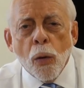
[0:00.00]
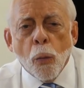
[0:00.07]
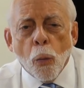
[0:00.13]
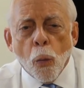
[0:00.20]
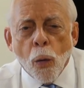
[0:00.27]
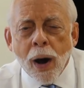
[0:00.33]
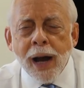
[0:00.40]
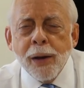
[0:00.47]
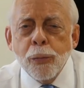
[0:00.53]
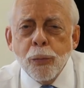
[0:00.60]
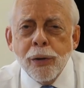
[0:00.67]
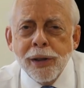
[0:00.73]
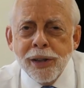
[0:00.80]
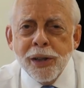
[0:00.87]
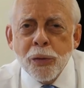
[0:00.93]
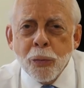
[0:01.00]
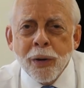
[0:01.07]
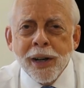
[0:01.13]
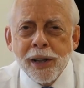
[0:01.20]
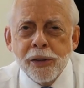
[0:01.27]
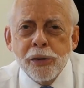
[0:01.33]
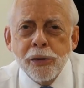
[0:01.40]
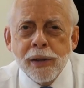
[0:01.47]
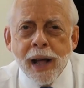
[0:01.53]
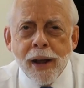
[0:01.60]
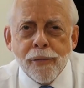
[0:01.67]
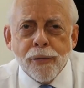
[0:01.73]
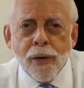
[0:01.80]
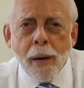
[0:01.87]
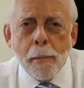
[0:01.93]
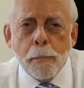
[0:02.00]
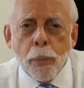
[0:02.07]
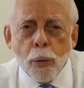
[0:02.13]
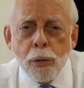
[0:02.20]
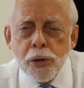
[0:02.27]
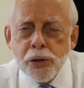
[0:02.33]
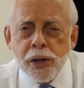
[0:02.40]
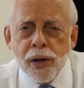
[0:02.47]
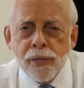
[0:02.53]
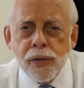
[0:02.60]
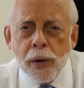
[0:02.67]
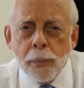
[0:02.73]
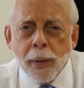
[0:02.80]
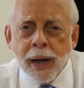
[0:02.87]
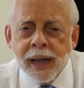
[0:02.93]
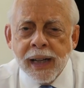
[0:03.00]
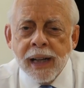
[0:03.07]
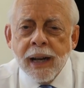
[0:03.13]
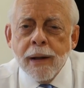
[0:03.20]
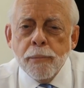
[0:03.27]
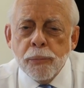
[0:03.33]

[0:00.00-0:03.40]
Why wouldn't you want to do that for a portion of your money?